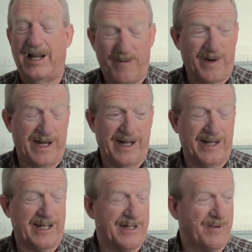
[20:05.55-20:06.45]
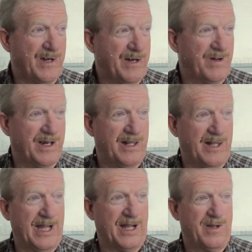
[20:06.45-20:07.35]
We were all
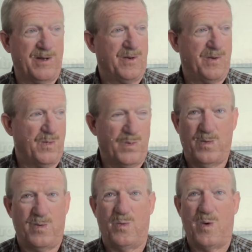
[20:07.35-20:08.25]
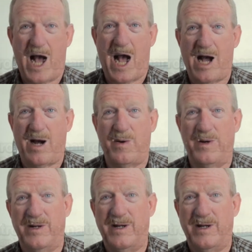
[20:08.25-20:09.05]
like, wow.